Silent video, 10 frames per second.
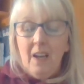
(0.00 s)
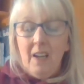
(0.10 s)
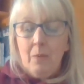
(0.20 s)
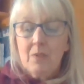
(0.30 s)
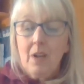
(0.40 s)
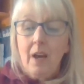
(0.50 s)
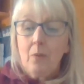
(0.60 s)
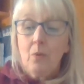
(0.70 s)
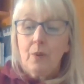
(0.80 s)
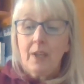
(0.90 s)
It was like
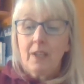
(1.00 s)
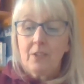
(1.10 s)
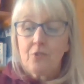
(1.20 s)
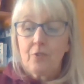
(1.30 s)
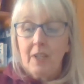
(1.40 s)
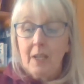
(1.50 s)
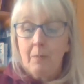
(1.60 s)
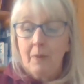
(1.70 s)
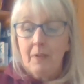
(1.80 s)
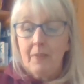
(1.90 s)
walking in a dream.
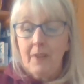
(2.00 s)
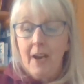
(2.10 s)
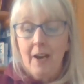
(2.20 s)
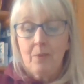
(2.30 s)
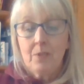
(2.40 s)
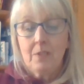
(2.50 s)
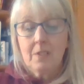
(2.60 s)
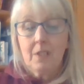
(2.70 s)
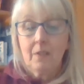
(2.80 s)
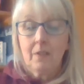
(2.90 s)
The houses
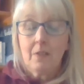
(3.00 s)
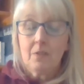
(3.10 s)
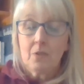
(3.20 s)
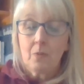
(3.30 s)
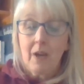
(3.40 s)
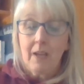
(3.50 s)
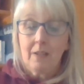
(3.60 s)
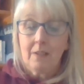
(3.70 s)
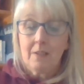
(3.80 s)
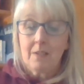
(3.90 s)
tilted and
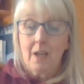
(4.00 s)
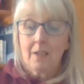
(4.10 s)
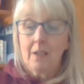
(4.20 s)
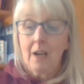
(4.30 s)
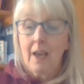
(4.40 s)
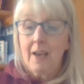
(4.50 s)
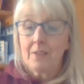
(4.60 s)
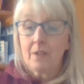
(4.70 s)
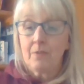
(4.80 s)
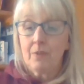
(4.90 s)
swayed, the sun
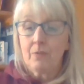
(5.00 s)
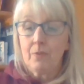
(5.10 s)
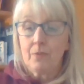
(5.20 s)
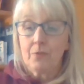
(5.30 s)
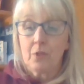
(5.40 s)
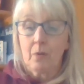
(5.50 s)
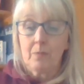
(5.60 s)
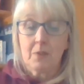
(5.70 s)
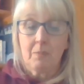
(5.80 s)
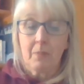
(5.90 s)
glared over the
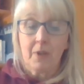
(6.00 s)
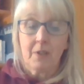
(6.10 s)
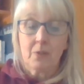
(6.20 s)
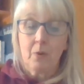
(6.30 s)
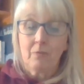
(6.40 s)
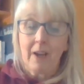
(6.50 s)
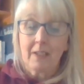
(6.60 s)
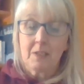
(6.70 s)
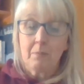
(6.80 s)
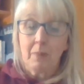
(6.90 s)
rooftops, birds were
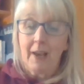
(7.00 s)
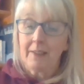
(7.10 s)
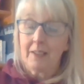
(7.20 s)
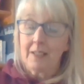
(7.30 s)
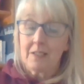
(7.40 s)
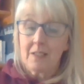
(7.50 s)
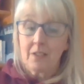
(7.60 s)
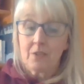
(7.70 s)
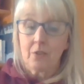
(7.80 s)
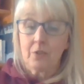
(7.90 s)
ragged and black against the
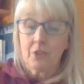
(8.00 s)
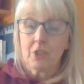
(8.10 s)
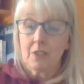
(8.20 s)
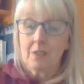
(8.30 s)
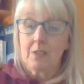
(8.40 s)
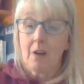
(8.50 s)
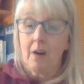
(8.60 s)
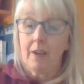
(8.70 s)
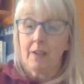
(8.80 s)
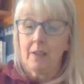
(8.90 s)
astonishing
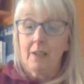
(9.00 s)
sky.